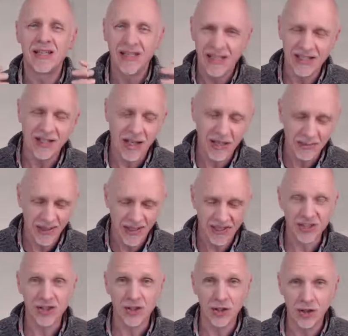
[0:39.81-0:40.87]
in 9
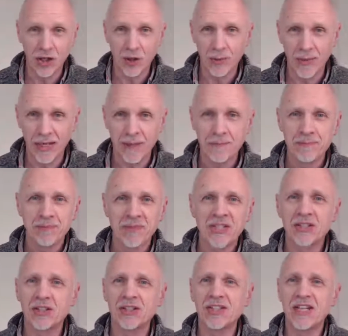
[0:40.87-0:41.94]
minutes. You know me.
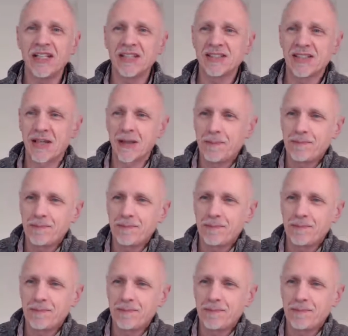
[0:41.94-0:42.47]
So today's